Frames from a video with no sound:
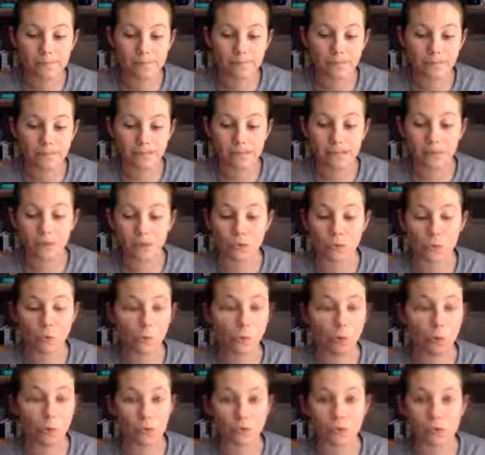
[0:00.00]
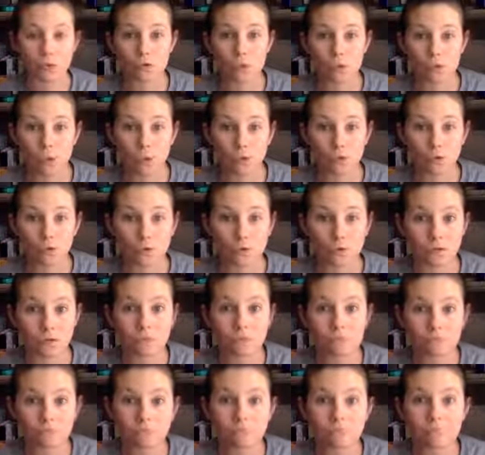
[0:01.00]
Essential Rewards oils.
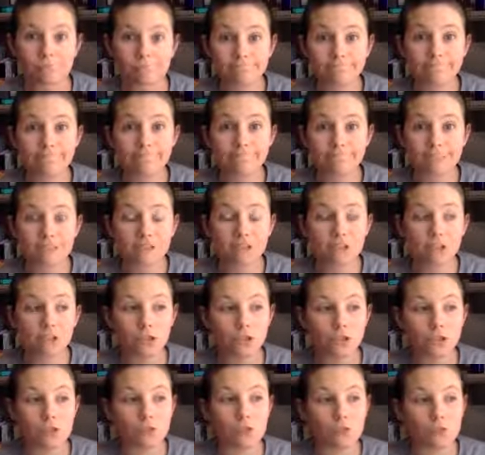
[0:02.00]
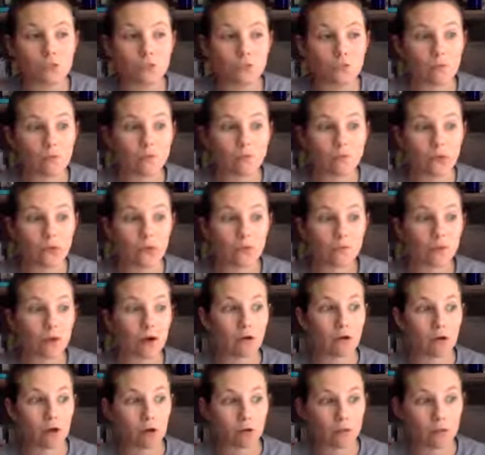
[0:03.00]
You know, so when we talk
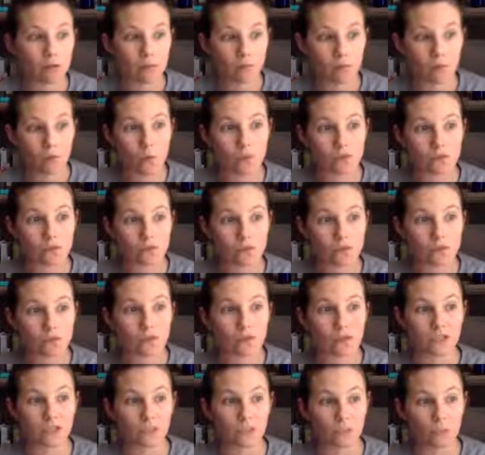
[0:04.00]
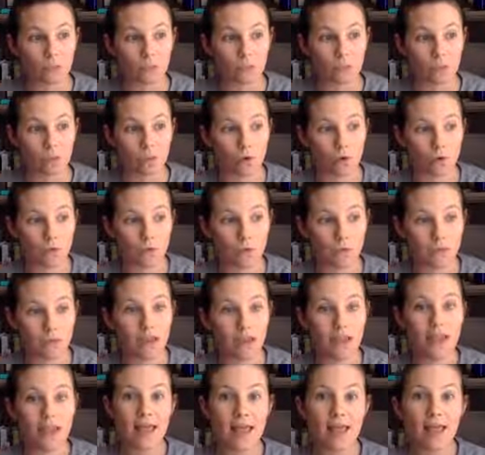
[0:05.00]
about earning points on Essential Rewards
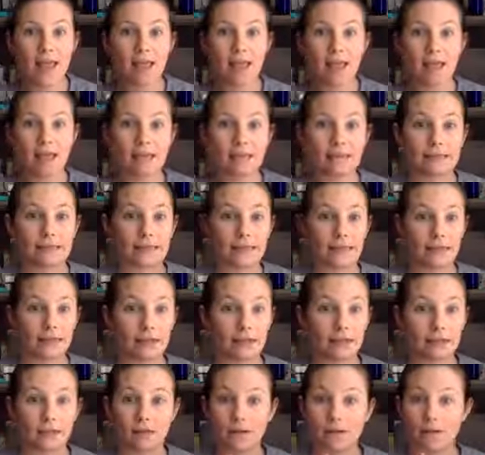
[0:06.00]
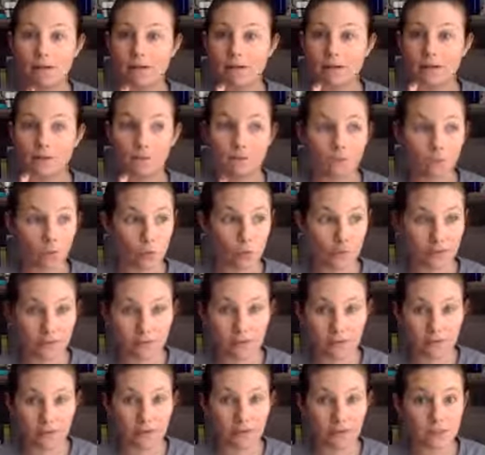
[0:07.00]
and getting free
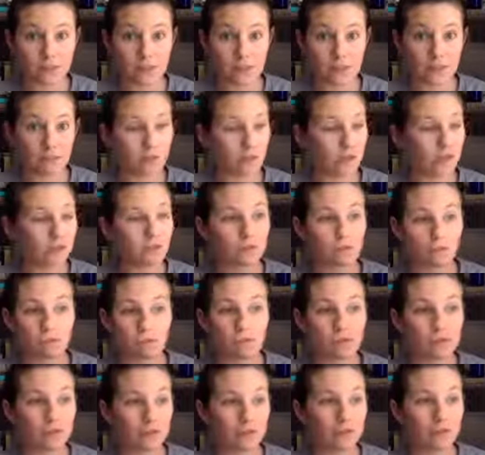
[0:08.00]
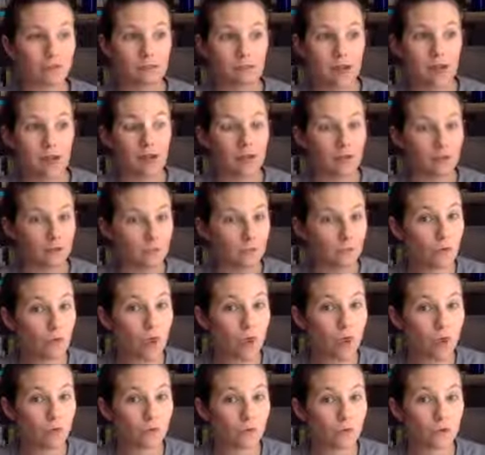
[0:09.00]
gifts at months 3, 6, 9, and 12,